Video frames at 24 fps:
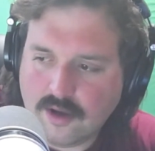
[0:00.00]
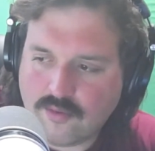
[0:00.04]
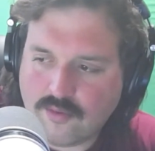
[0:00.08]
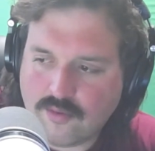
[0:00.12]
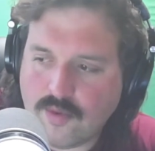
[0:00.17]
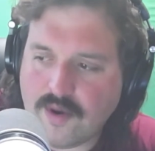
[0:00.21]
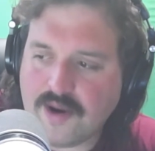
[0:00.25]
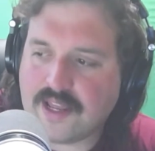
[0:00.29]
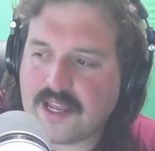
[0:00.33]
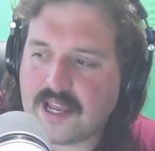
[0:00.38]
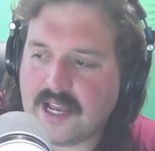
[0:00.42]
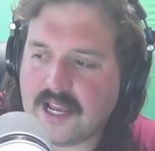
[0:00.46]

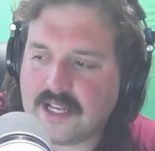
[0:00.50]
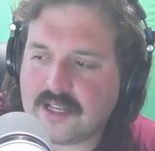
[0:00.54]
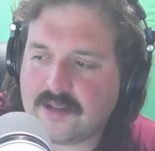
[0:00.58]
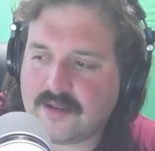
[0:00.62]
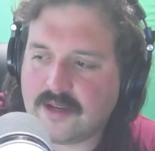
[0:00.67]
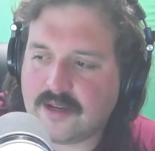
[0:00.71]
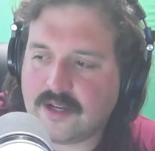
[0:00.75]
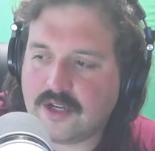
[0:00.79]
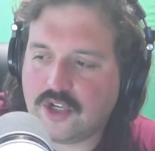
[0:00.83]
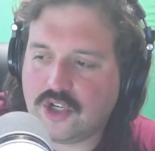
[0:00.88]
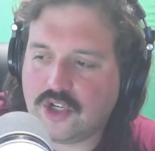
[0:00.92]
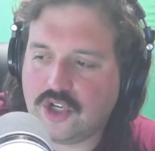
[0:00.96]

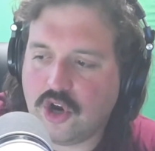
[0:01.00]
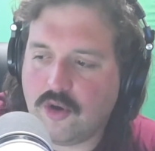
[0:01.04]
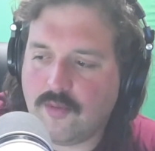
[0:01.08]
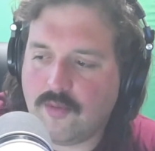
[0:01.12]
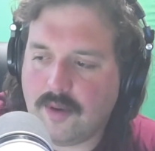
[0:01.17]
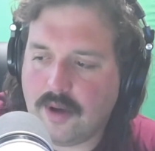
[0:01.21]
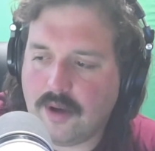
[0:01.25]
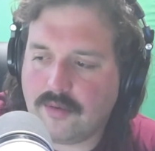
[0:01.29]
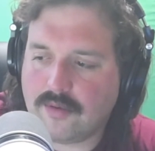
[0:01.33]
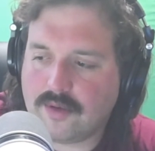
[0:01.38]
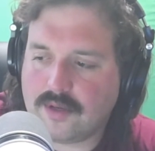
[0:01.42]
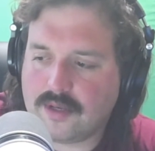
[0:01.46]
Renegades
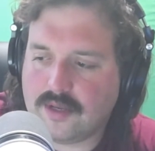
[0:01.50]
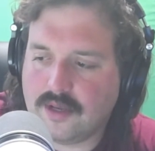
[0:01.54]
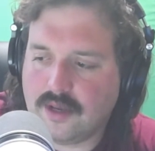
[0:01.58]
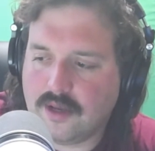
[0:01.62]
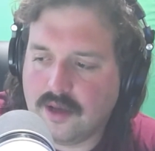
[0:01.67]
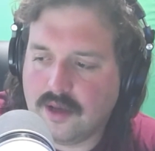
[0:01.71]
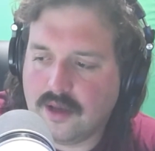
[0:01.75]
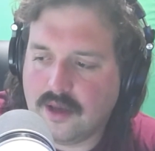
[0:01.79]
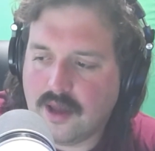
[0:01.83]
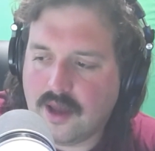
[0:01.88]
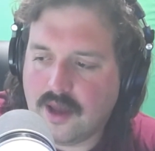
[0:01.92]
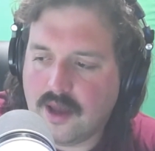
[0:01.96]
Showboats.
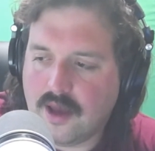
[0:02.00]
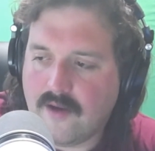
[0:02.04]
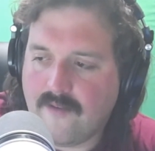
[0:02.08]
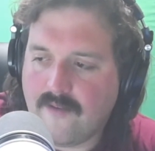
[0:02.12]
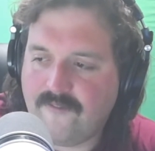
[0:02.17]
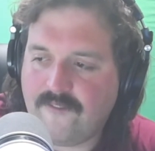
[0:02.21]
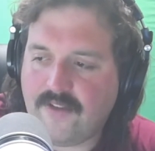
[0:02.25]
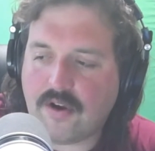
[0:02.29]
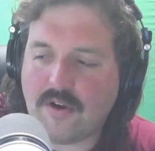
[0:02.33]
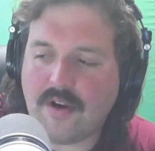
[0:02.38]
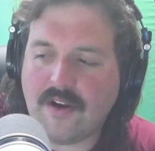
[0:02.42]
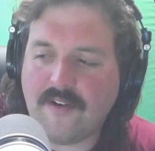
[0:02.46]

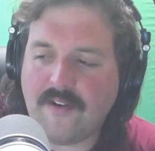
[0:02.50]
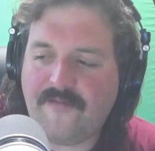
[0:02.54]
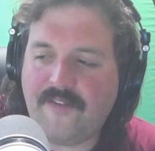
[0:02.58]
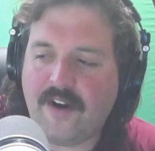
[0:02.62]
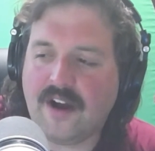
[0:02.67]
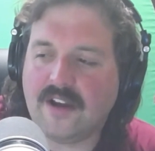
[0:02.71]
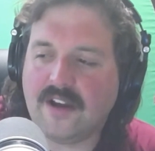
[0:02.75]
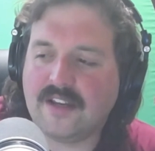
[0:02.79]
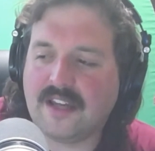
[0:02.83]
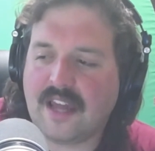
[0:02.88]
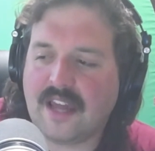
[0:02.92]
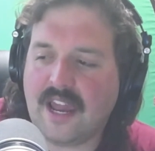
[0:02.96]
Very
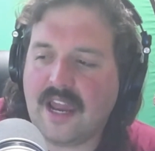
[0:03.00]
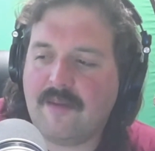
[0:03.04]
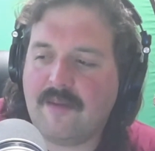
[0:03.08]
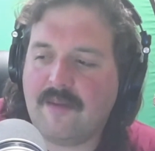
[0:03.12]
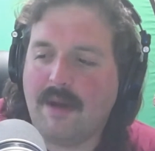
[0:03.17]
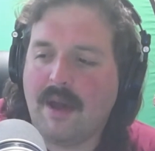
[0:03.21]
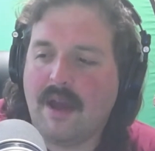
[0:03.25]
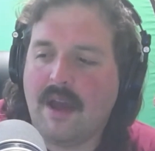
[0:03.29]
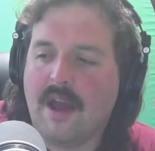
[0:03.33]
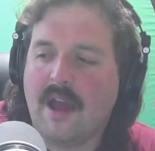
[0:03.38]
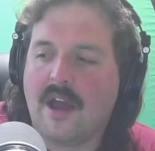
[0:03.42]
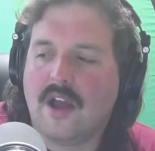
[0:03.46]
fun game.
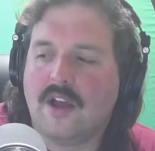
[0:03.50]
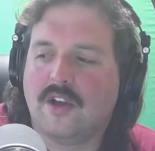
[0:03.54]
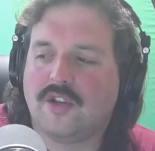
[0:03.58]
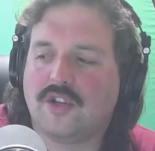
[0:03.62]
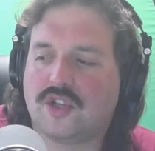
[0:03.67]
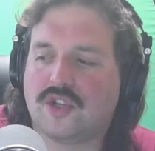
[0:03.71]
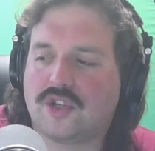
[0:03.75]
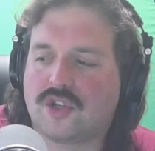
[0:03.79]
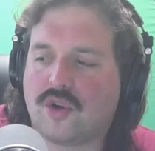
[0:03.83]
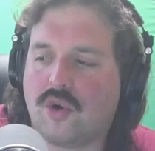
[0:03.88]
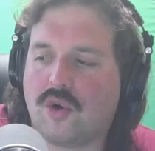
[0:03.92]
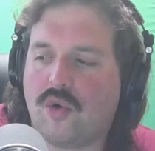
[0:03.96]

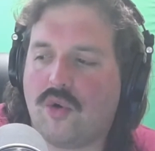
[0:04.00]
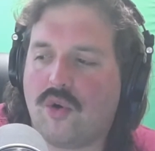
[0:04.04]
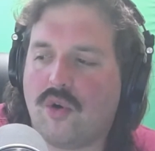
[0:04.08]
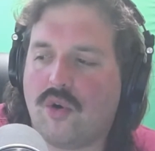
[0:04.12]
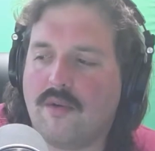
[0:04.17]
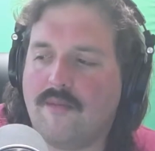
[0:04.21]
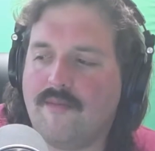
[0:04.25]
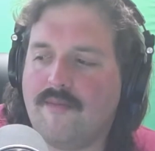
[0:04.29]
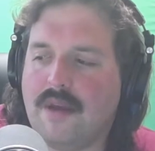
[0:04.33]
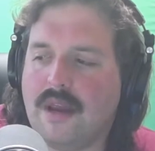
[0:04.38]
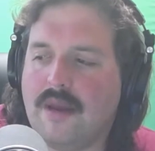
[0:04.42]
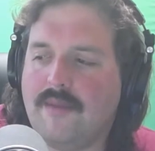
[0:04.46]

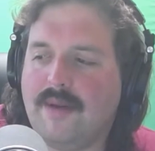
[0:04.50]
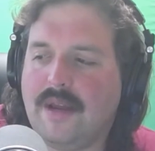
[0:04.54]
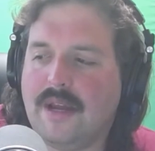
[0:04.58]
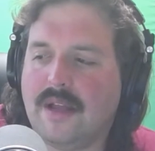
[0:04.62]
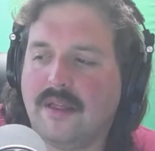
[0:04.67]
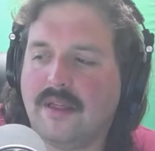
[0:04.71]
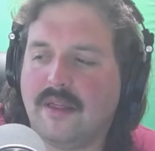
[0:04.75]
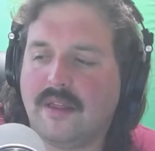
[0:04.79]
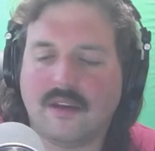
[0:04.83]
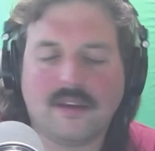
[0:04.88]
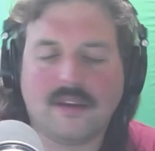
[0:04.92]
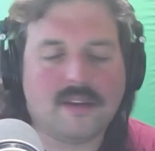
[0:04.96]
Score maybe a
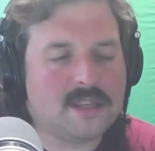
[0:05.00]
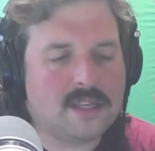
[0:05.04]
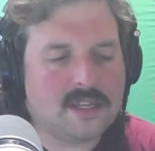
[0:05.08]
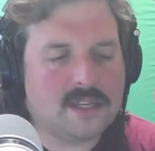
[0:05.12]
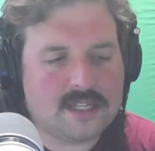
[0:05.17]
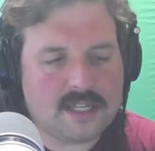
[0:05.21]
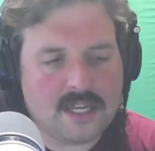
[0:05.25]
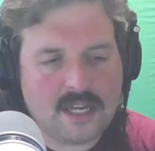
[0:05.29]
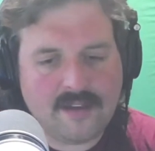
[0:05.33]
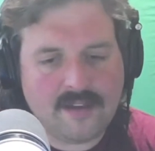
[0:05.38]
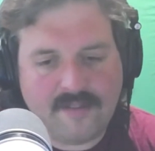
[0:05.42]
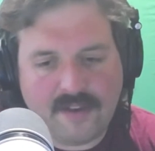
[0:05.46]
little
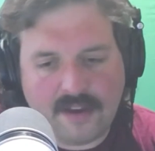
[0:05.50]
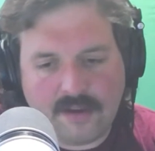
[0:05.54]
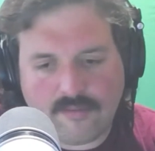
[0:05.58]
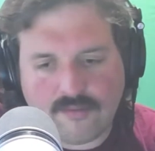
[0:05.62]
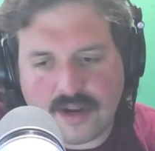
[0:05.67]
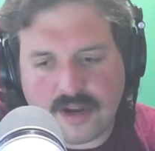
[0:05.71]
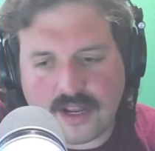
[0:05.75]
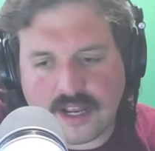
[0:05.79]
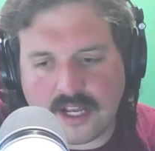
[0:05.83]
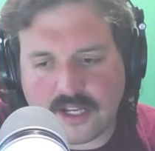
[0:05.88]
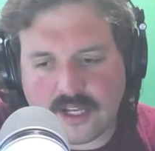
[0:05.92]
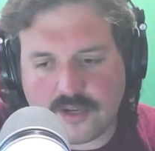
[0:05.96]
deceiving.
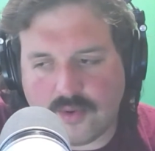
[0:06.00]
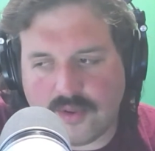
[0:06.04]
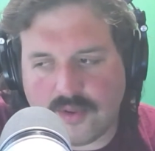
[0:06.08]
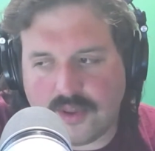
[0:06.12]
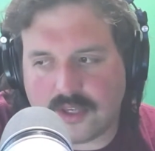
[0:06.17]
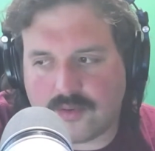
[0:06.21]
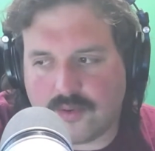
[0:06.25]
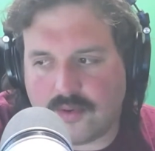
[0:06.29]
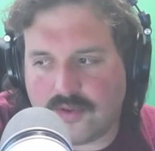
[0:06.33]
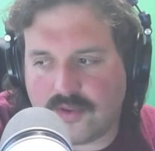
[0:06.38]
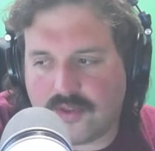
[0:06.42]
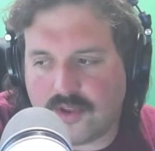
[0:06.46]
Renegades win
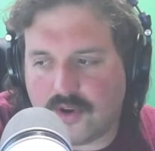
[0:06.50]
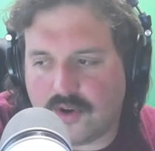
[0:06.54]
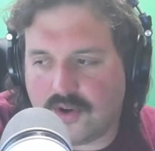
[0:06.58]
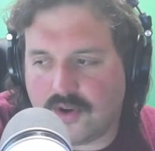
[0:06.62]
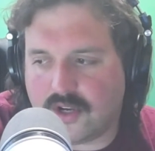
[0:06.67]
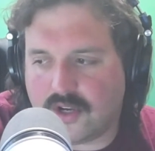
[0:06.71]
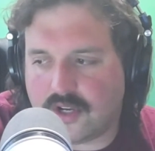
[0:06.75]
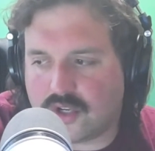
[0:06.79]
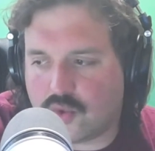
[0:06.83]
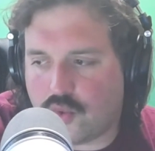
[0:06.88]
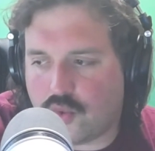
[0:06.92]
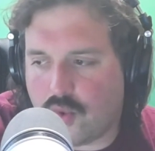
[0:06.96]
this one
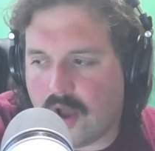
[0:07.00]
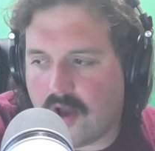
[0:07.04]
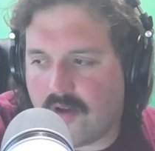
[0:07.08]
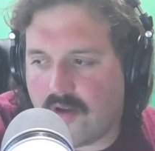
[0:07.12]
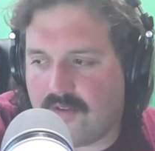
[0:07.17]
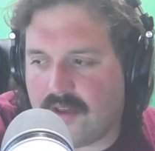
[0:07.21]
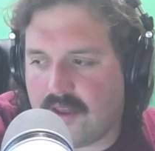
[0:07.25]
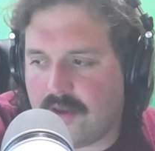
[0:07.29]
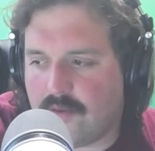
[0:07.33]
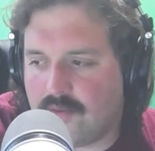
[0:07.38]
30-12.